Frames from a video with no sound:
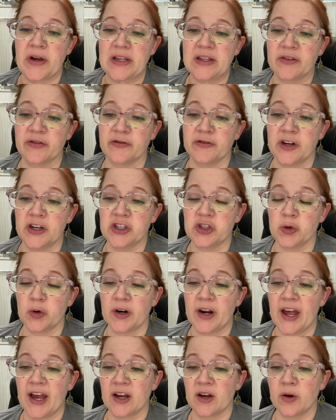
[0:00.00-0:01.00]
at the front
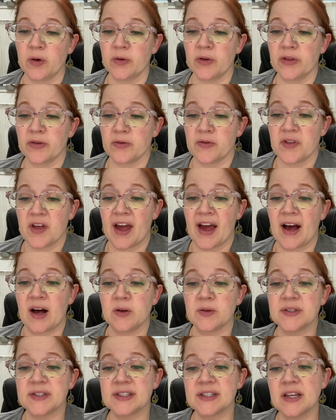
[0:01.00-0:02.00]
door echoed through the
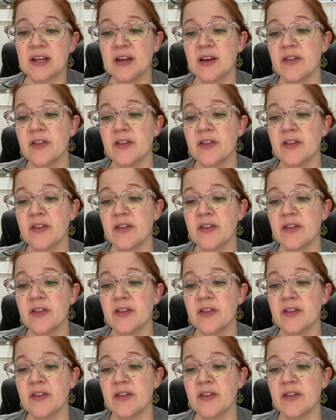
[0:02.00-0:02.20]
house.